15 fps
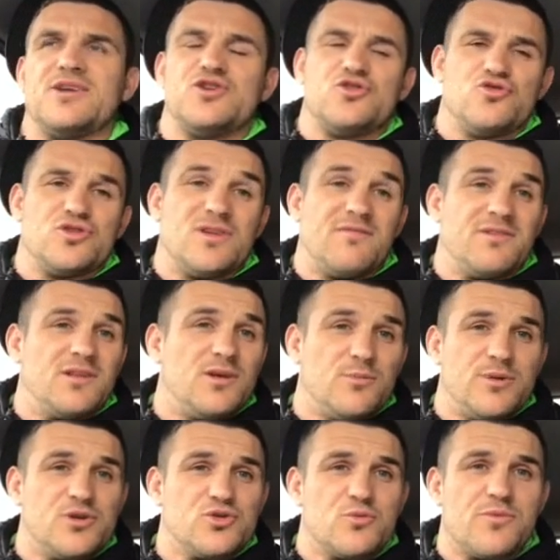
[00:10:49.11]
You should just have a little
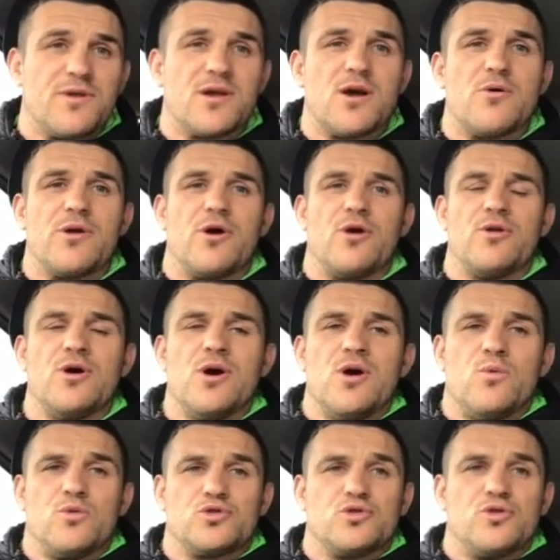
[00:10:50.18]
bit of something going on
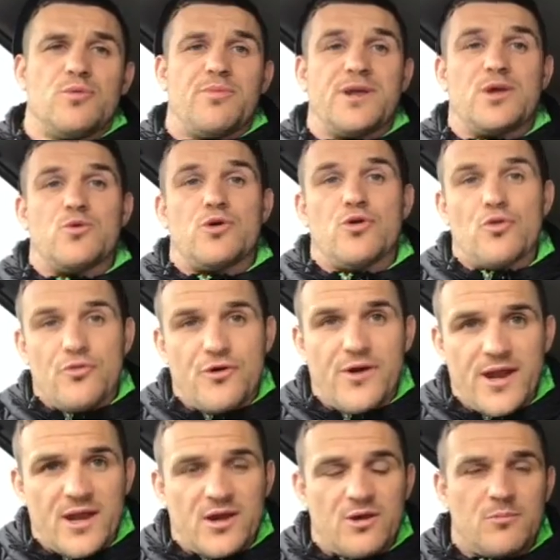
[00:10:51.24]
that's going to bring you another
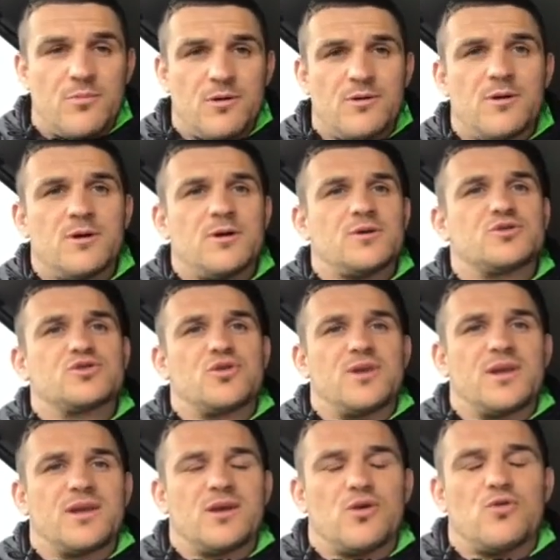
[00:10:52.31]
income, so
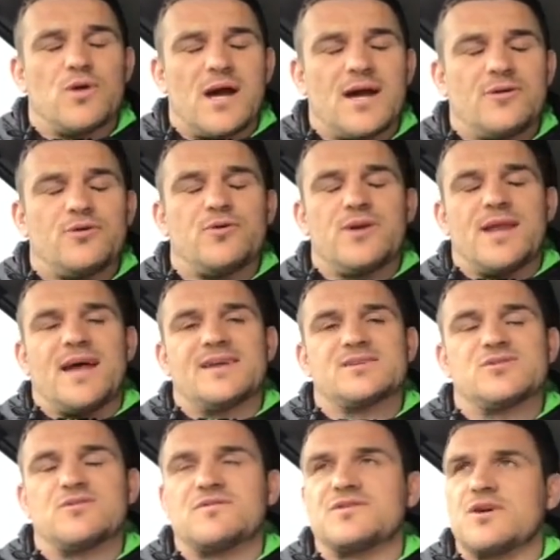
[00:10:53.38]
you can go out and do your nice
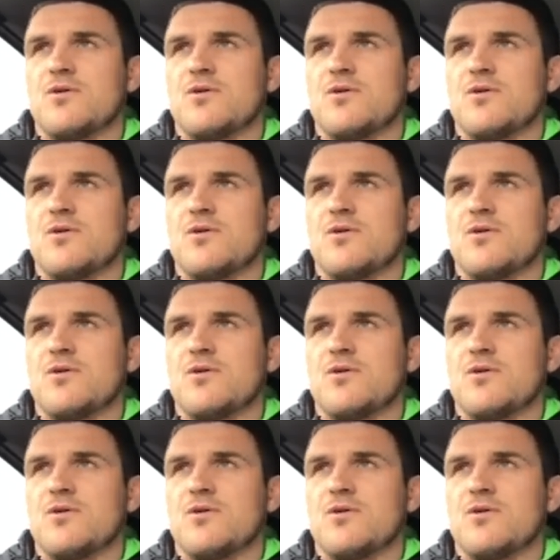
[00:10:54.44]
stuff.